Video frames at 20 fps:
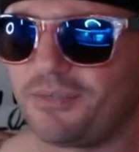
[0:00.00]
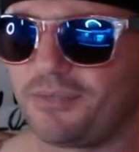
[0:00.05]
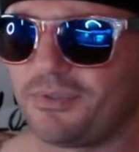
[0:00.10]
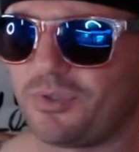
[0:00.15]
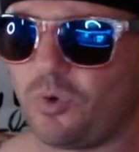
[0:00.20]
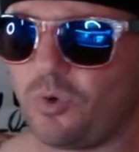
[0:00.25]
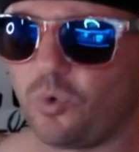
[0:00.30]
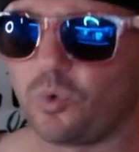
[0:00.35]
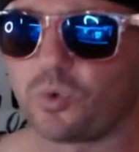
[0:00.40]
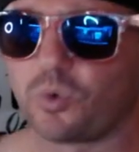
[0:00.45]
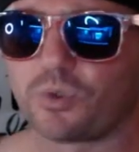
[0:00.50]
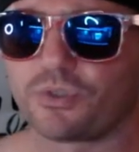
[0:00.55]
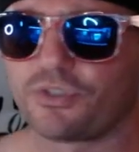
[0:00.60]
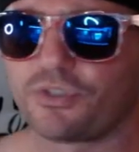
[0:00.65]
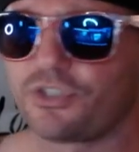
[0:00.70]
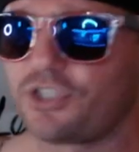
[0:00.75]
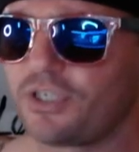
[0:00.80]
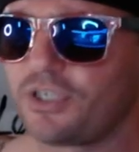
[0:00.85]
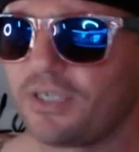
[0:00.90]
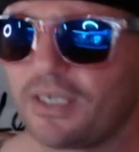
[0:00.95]
it was
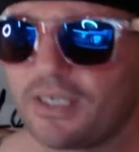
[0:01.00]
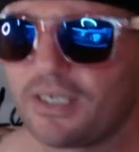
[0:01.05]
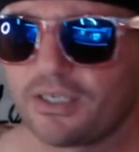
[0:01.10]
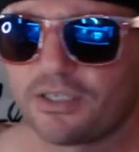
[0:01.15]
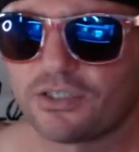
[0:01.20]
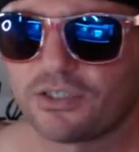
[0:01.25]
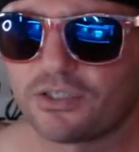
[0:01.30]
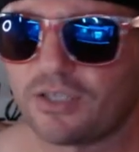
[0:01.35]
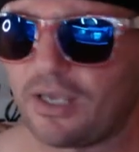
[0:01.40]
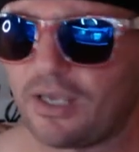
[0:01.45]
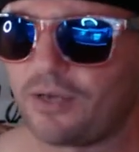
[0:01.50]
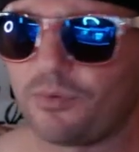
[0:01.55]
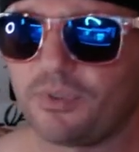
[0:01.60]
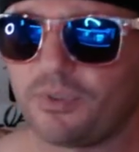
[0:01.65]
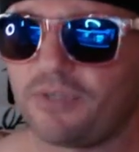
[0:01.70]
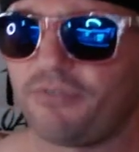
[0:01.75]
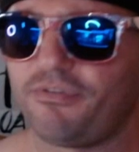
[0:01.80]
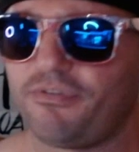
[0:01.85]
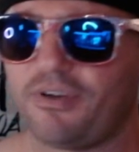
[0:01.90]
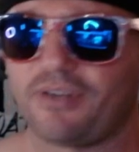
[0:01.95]
orange. So I don't know what
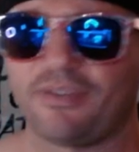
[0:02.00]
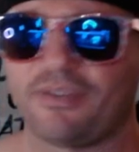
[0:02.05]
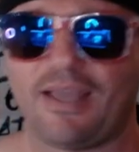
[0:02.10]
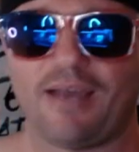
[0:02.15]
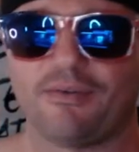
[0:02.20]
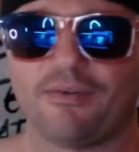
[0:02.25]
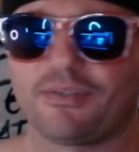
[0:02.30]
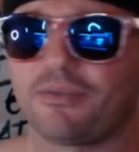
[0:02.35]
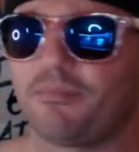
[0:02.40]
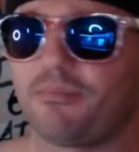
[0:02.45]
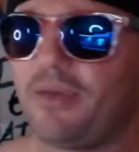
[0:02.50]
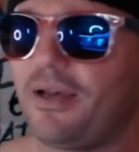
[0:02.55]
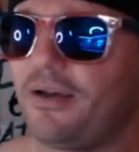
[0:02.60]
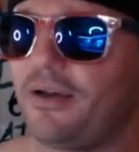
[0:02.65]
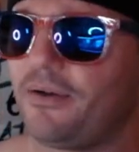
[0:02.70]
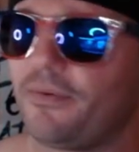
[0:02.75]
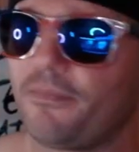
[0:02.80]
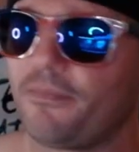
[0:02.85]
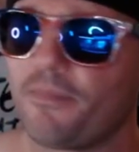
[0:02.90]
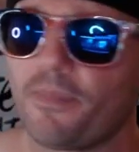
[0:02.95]
the fuck that was
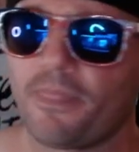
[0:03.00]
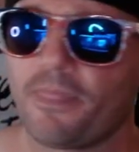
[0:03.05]
about.